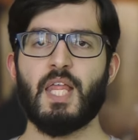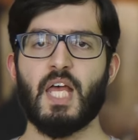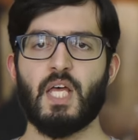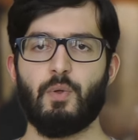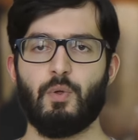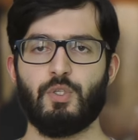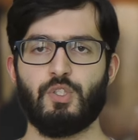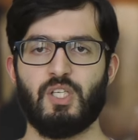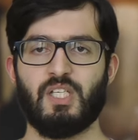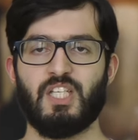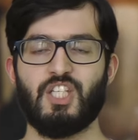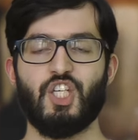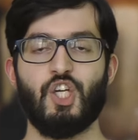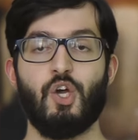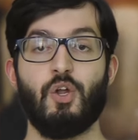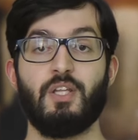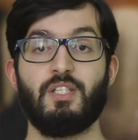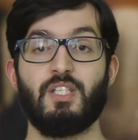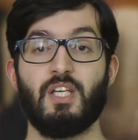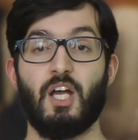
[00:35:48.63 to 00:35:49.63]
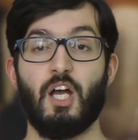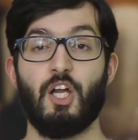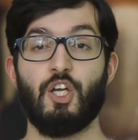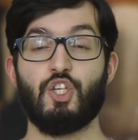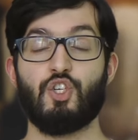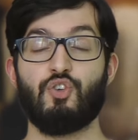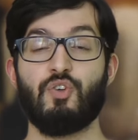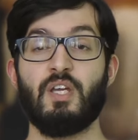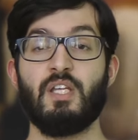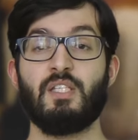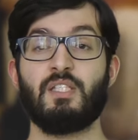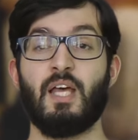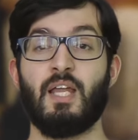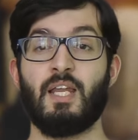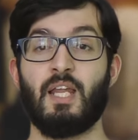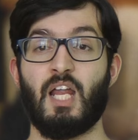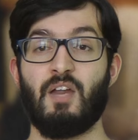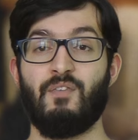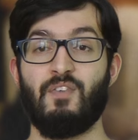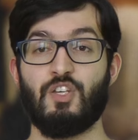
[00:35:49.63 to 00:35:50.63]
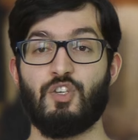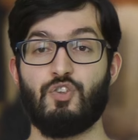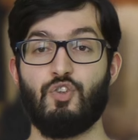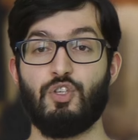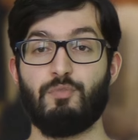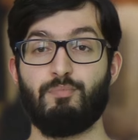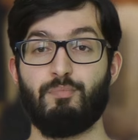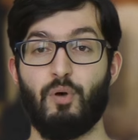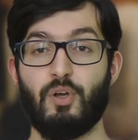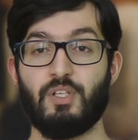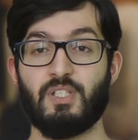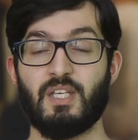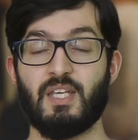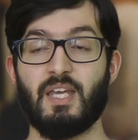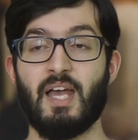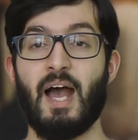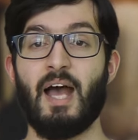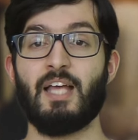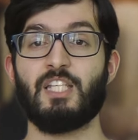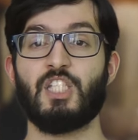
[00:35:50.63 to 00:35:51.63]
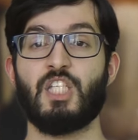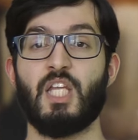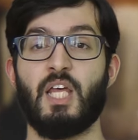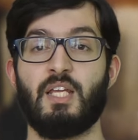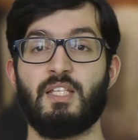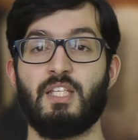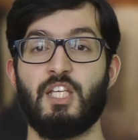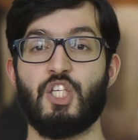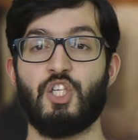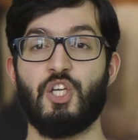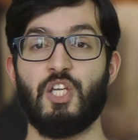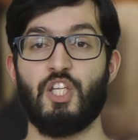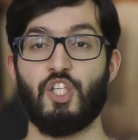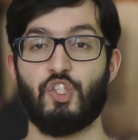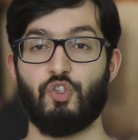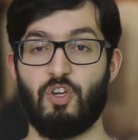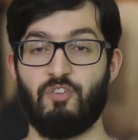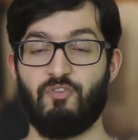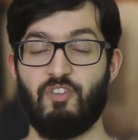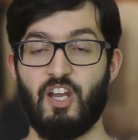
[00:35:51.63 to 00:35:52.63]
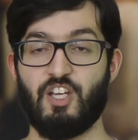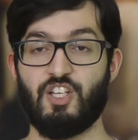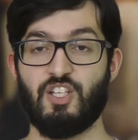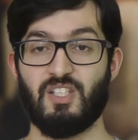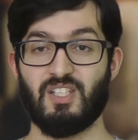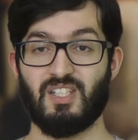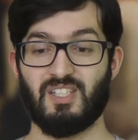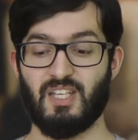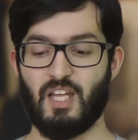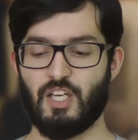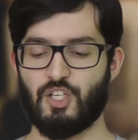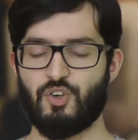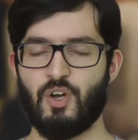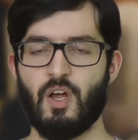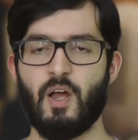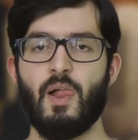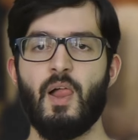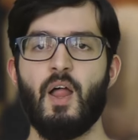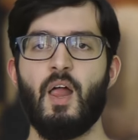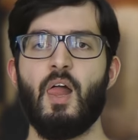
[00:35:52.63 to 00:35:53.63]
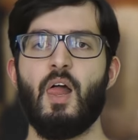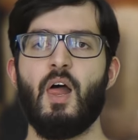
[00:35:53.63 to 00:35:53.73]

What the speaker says: They're the ones who essentially got into countries and kind of introduced poison gas and essentially destroyed villages, etc.,